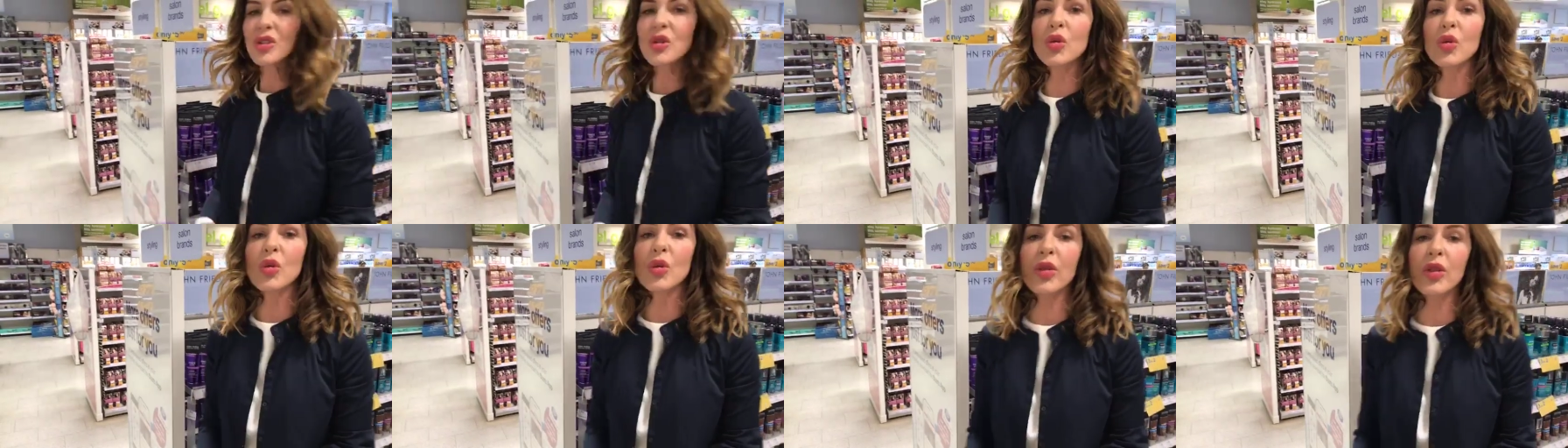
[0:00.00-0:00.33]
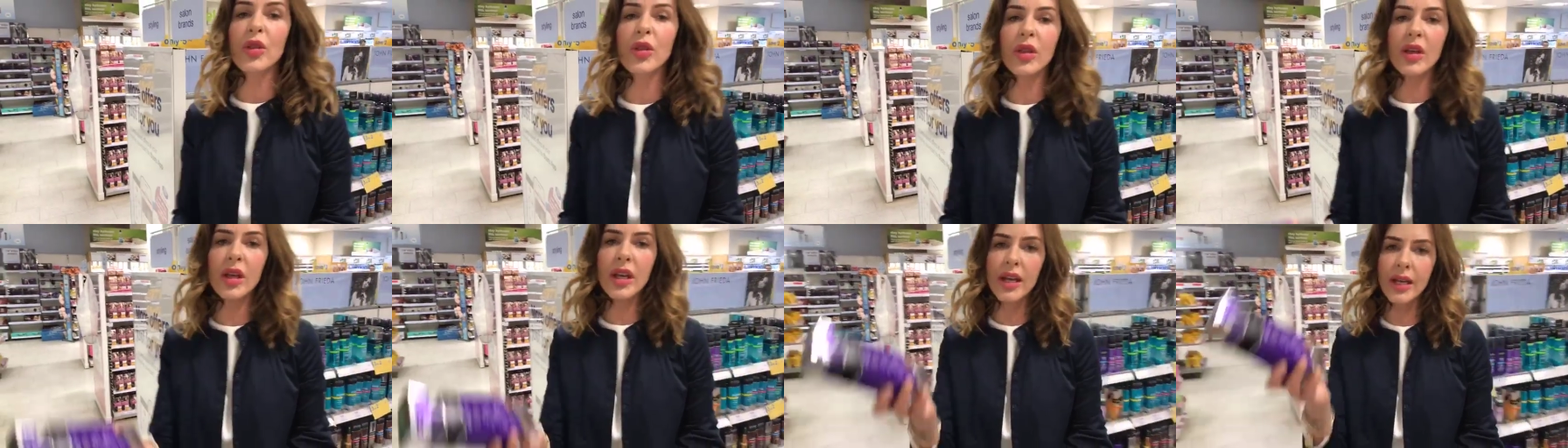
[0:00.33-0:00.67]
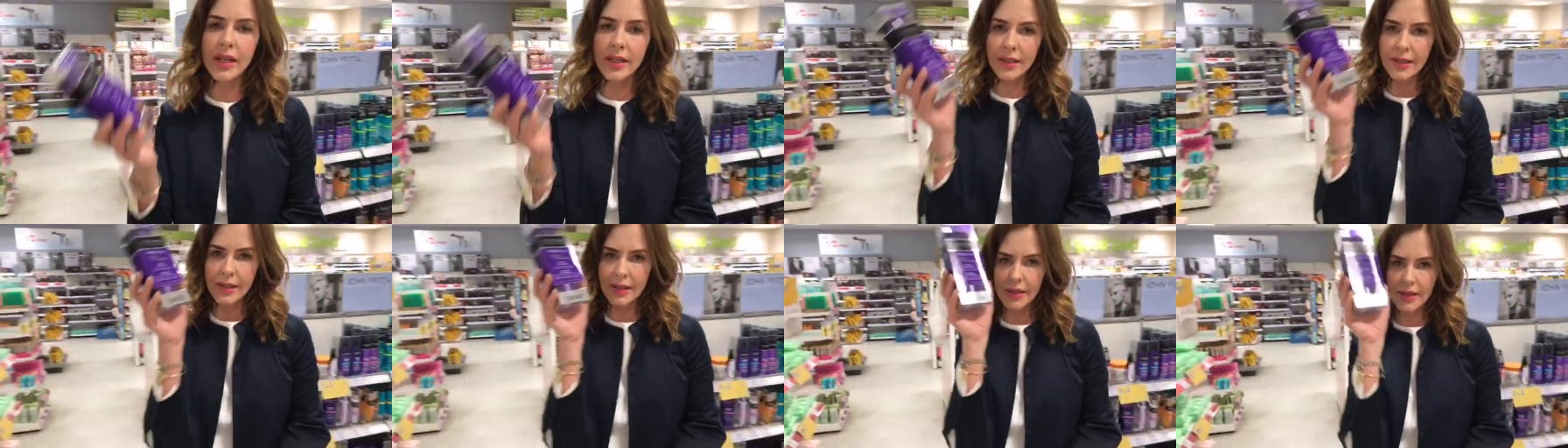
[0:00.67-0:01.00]
saw
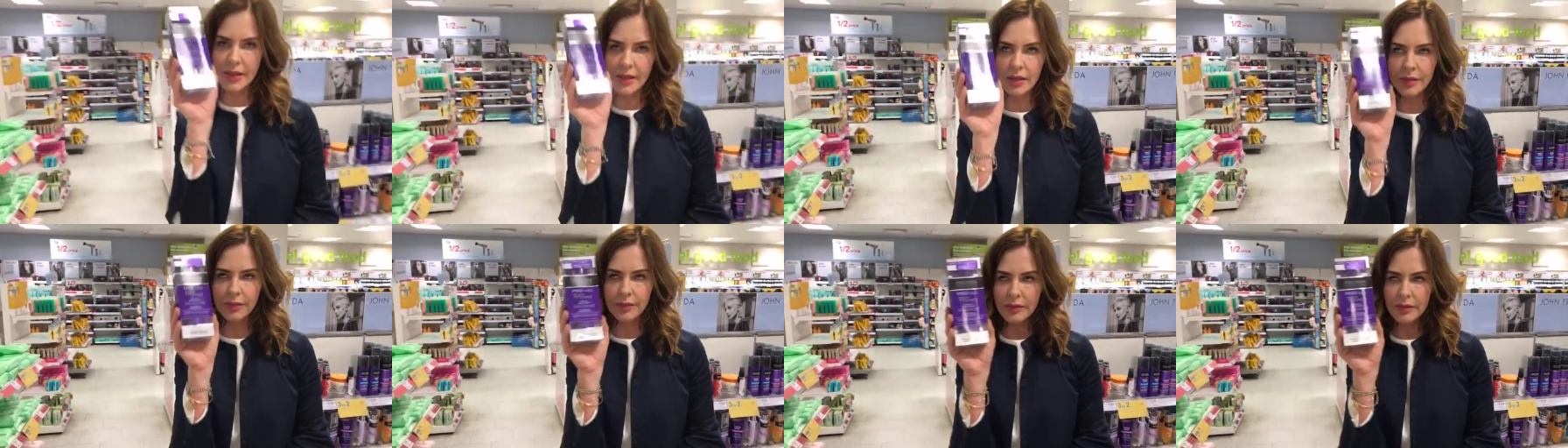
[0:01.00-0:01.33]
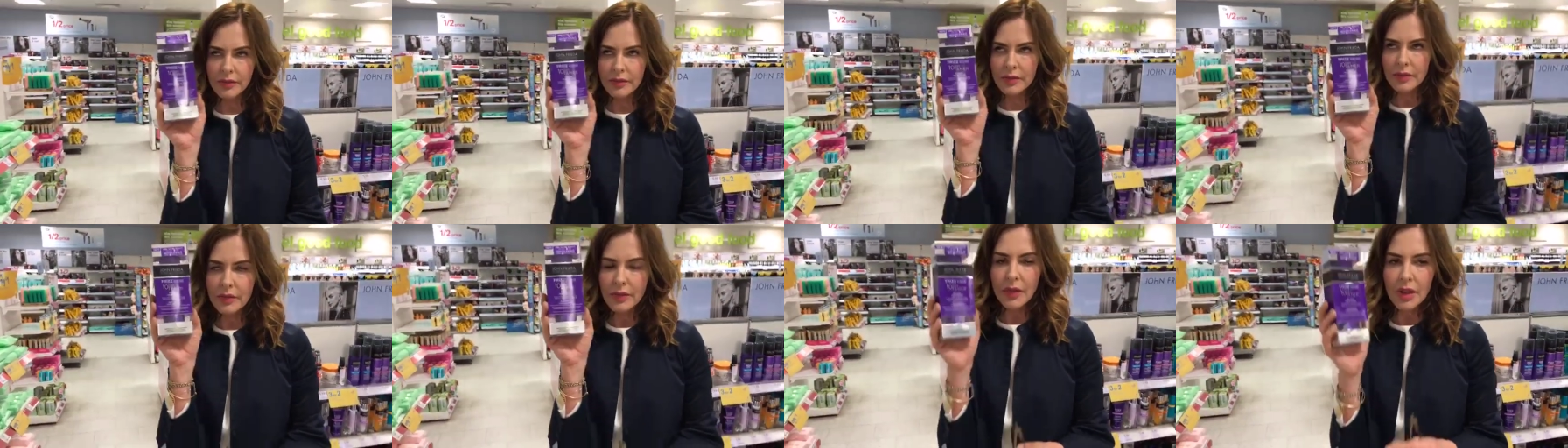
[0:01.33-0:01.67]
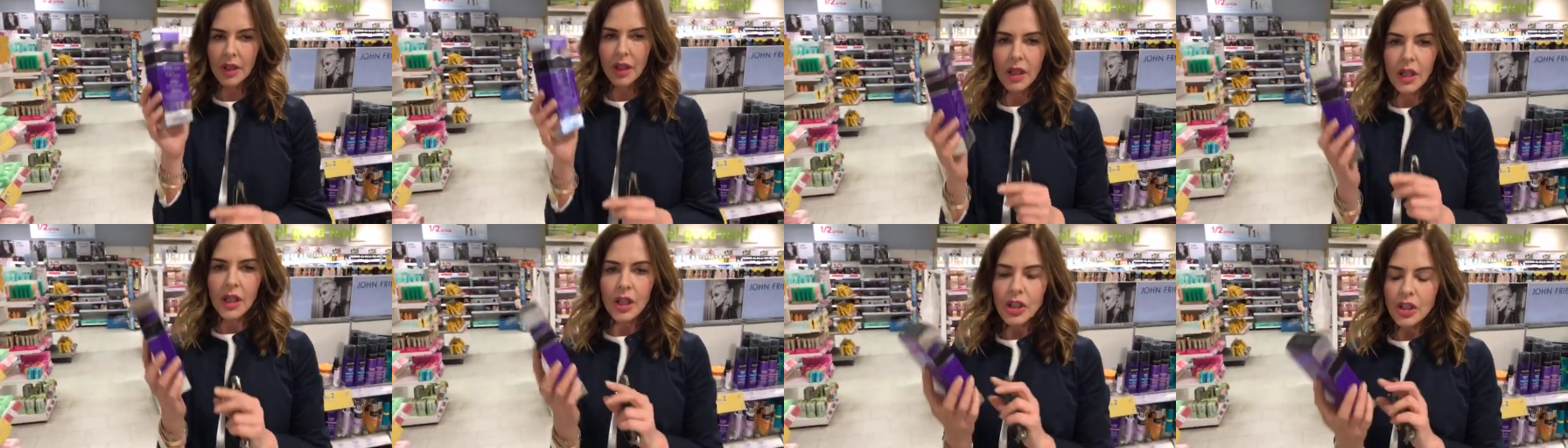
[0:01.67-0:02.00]
this.
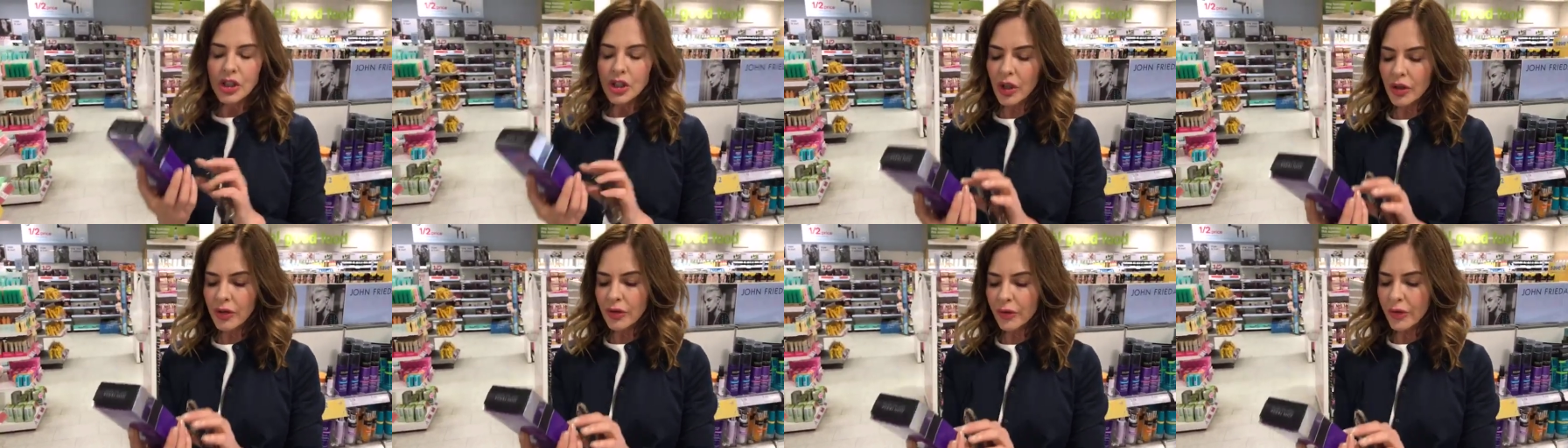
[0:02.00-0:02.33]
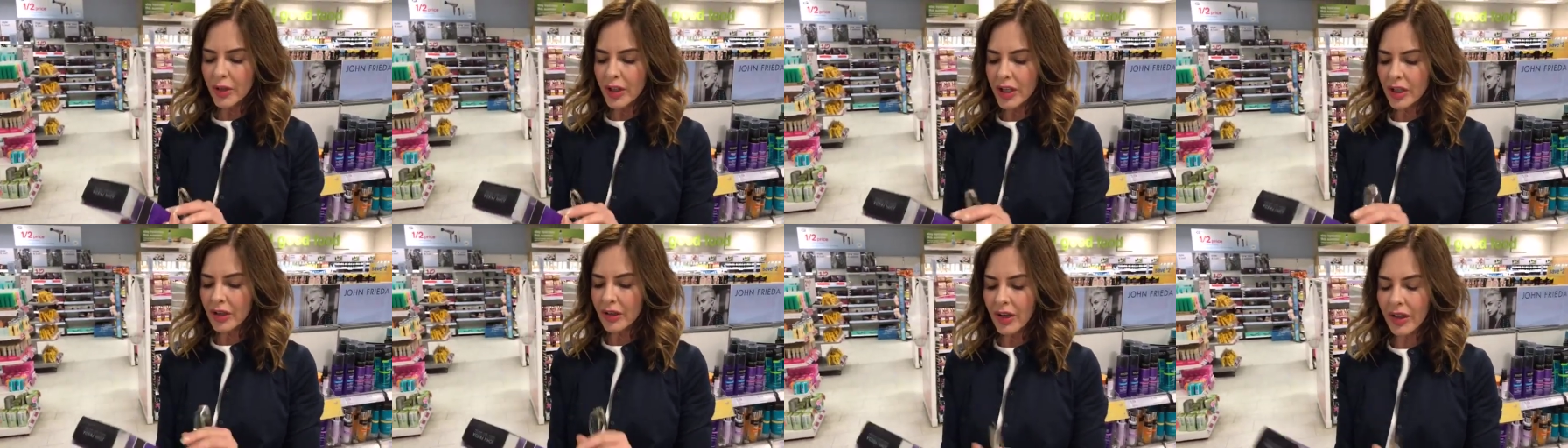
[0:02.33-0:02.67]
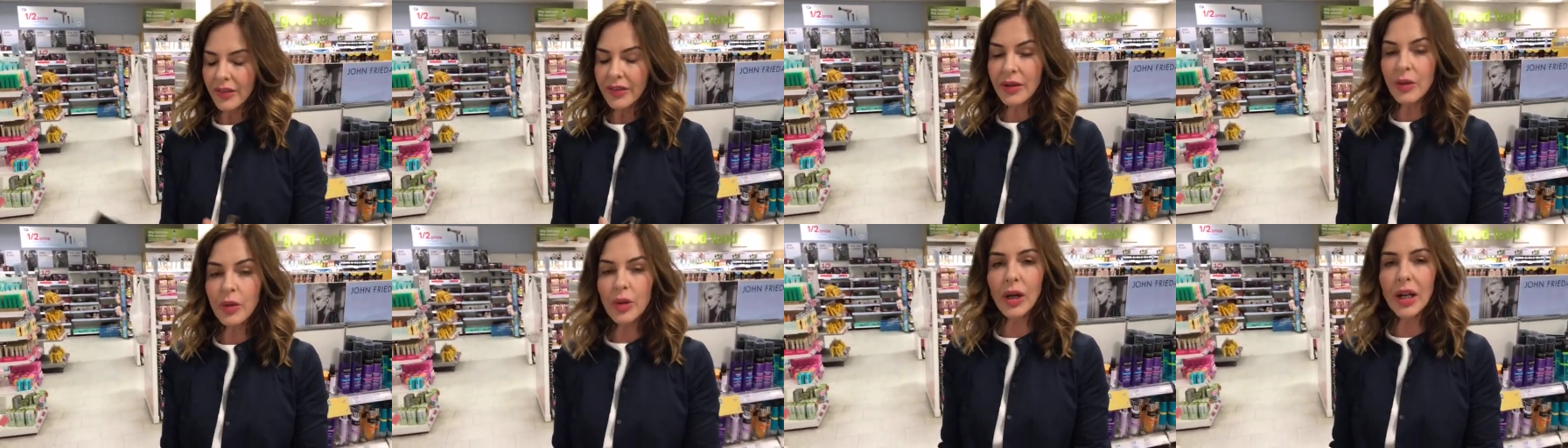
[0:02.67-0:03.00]
John Frieda, and I
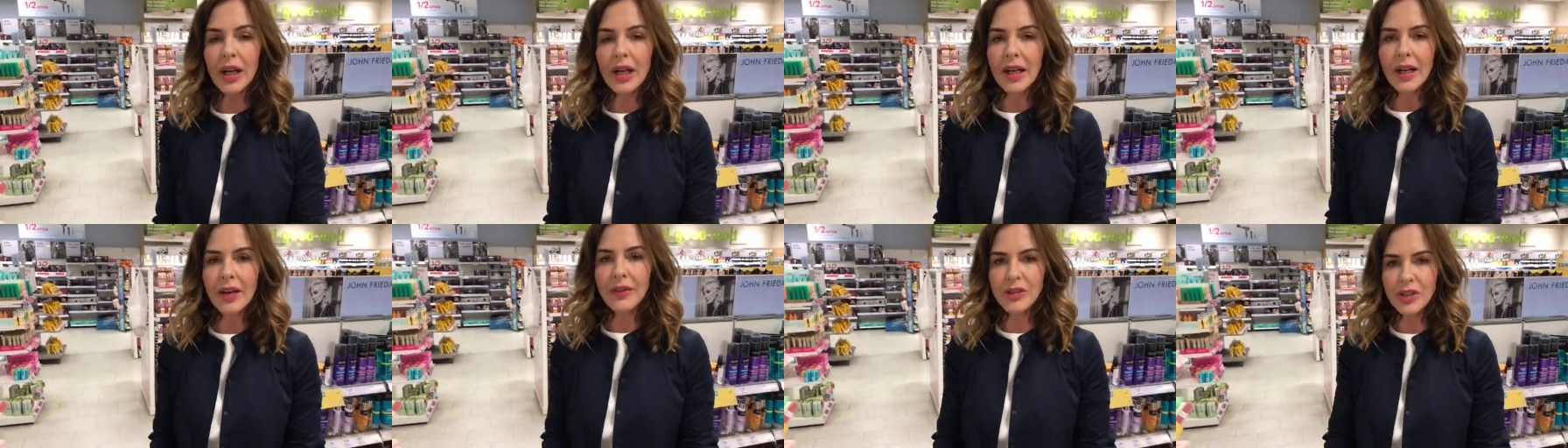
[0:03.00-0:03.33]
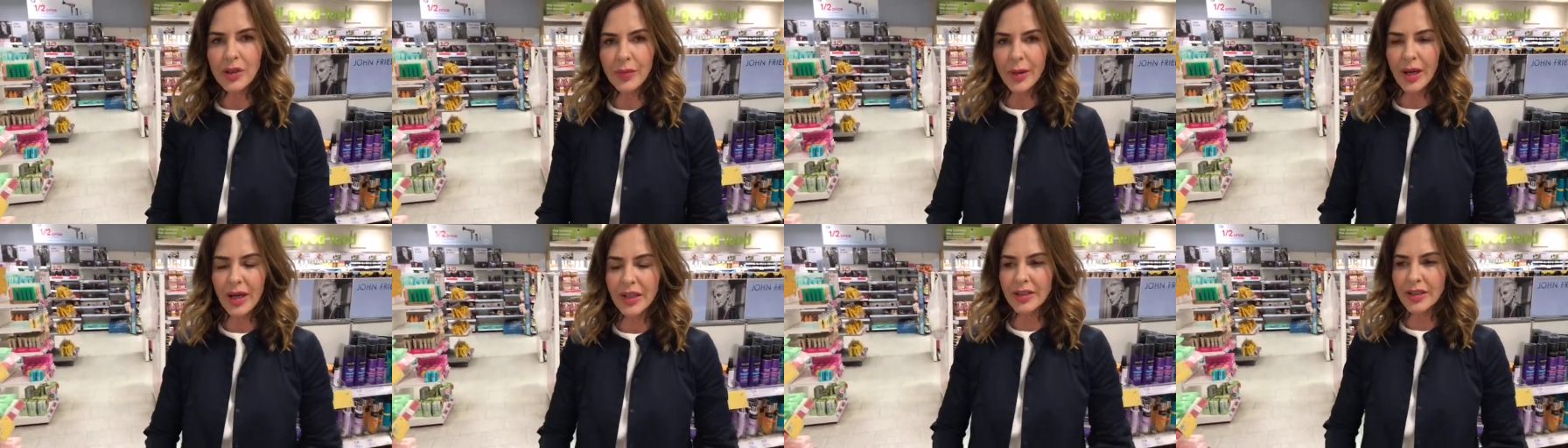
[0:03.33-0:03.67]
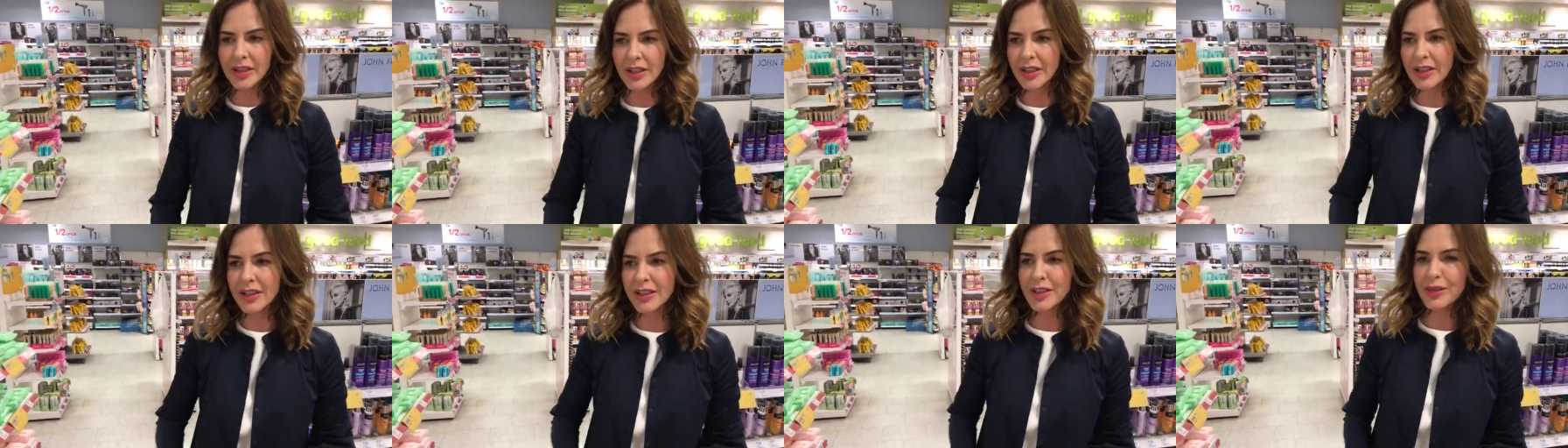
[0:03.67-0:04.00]
think what I loved about
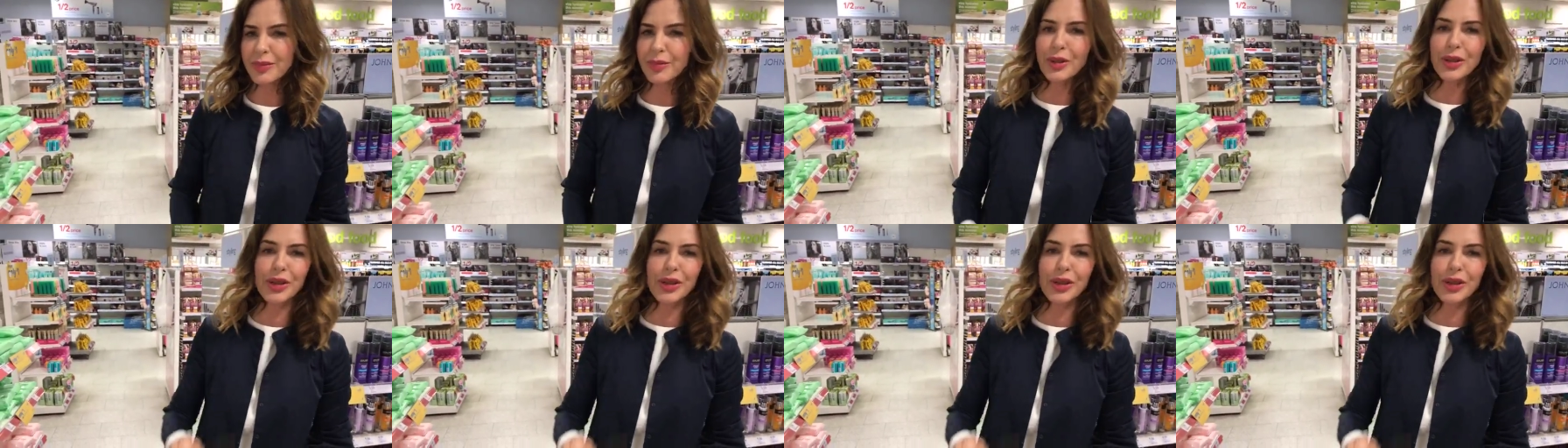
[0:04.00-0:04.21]
it,